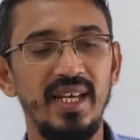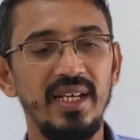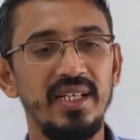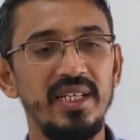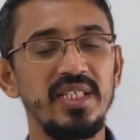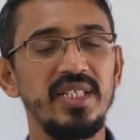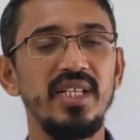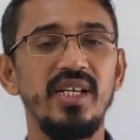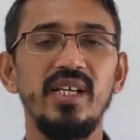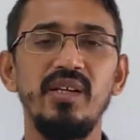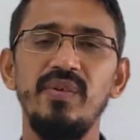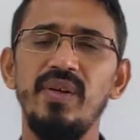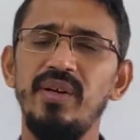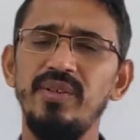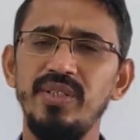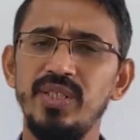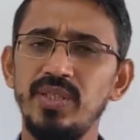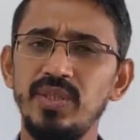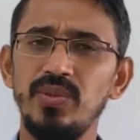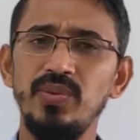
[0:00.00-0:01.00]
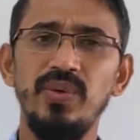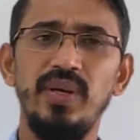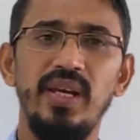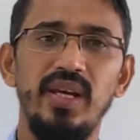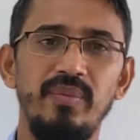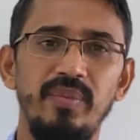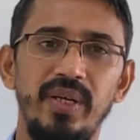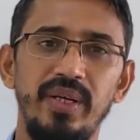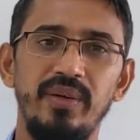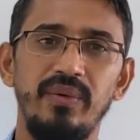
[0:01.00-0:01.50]
electric circuit, we have just two
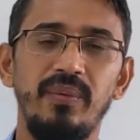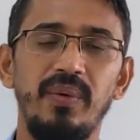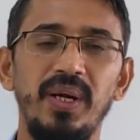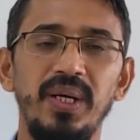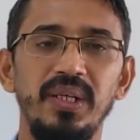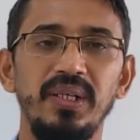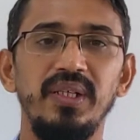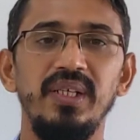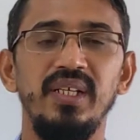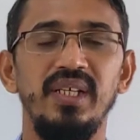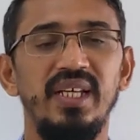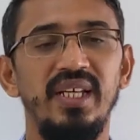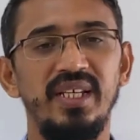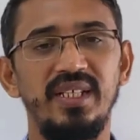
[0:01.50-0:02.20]
elements, what,